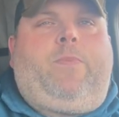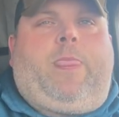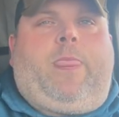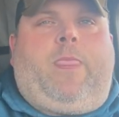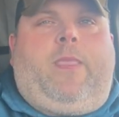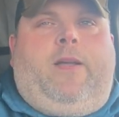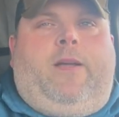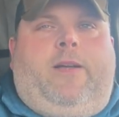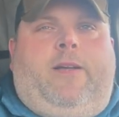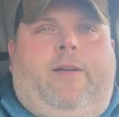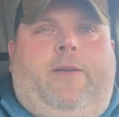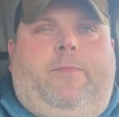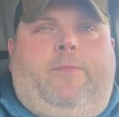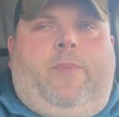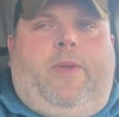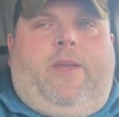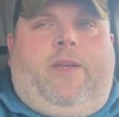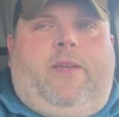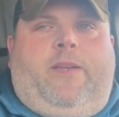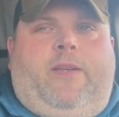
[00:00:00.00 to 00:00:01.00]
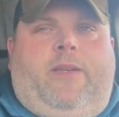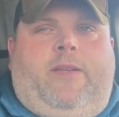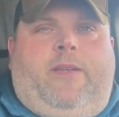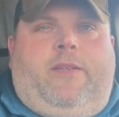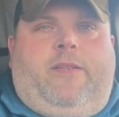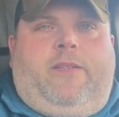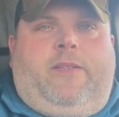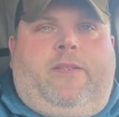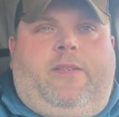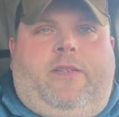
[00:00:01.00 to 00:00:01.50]

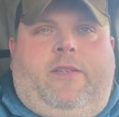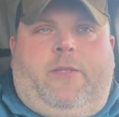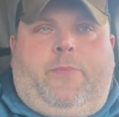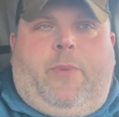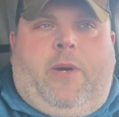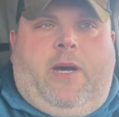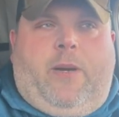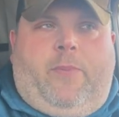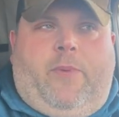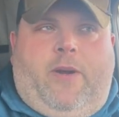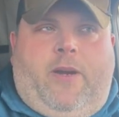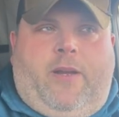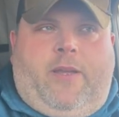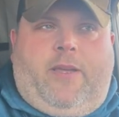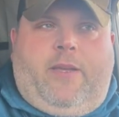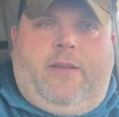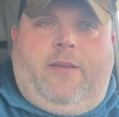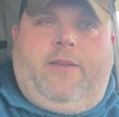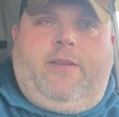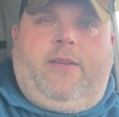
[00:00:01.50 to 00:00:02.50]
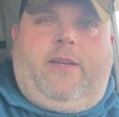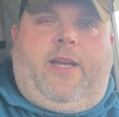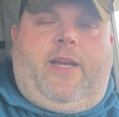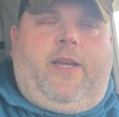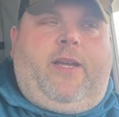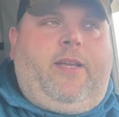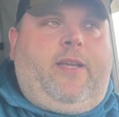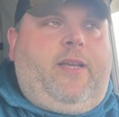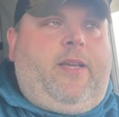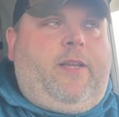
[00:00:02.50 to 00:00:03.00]
Because the spot market,
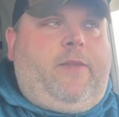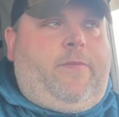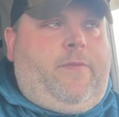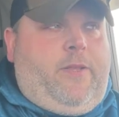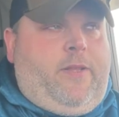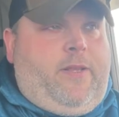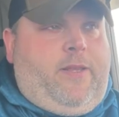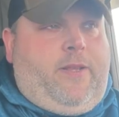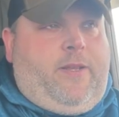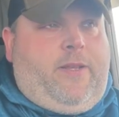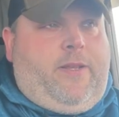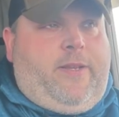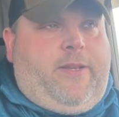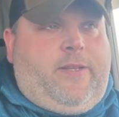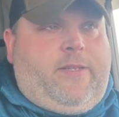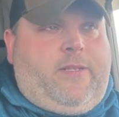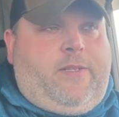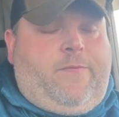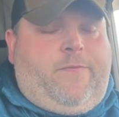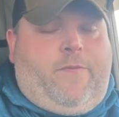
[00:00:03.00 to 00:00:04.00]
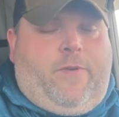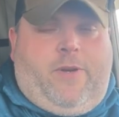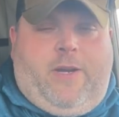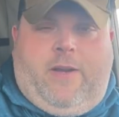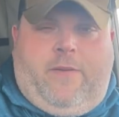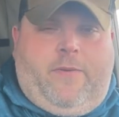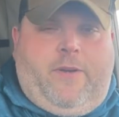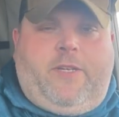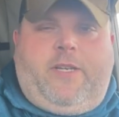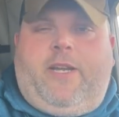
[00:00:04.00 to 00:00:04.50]
I got a feeling, is
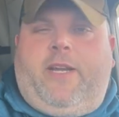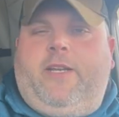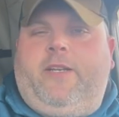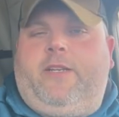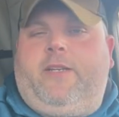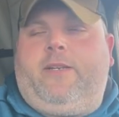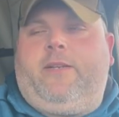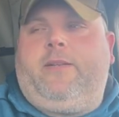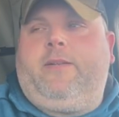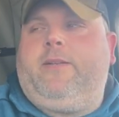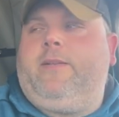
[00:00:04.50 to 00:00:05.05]
forever changing,